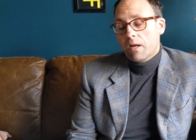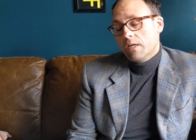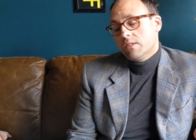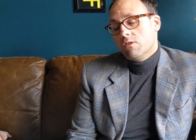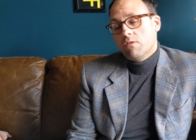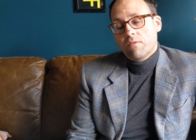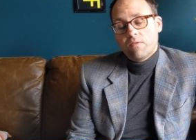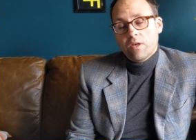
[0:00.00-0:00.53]
I
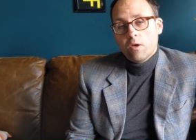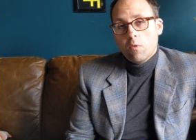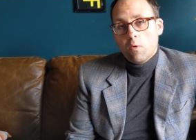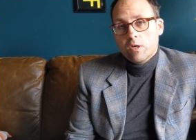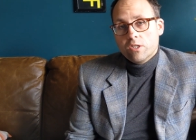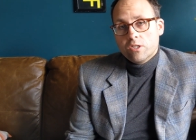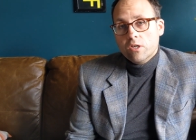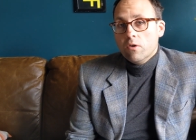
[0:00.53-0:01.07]
don't know if they
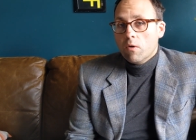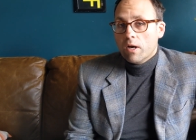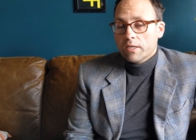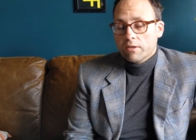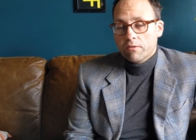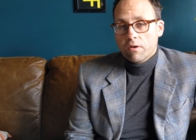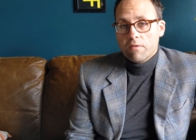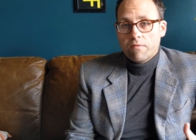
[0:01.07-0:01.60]
always do. I
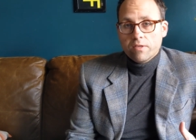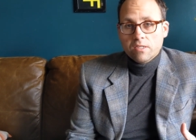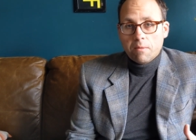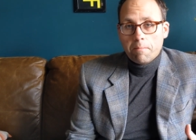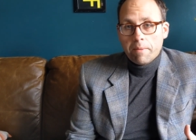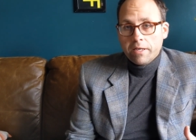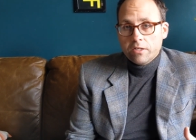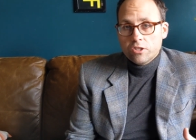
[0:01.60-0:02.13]
don't know if it's a
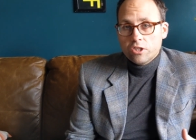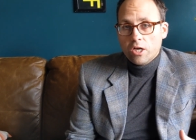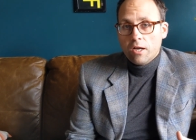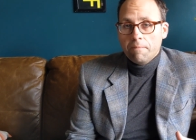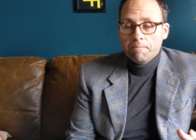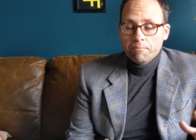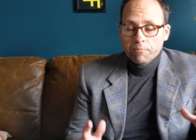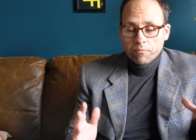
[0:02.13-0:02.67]

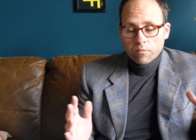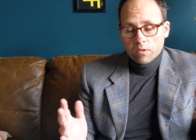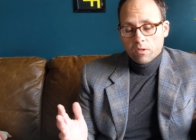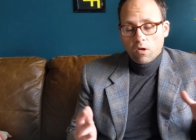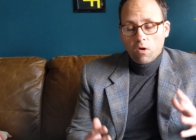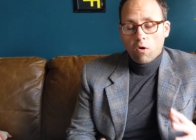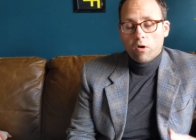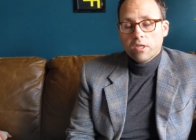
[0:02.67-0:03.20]
mixture.
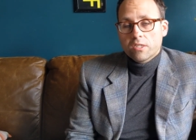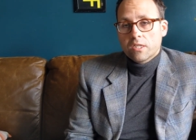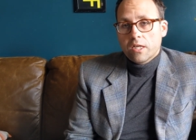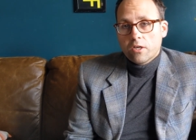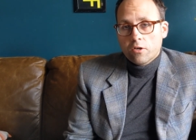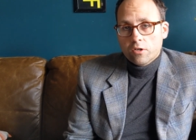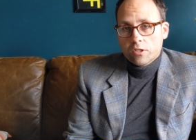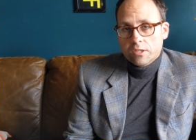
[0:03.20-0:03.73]

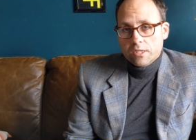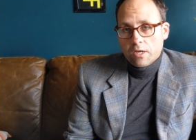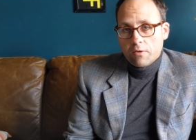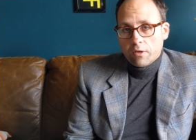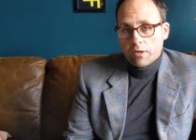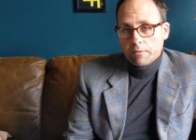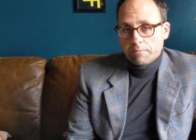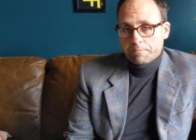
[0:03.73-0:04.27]
Honestly, couldn't
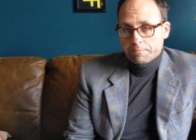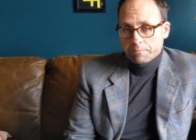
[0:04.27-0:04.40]
tell you.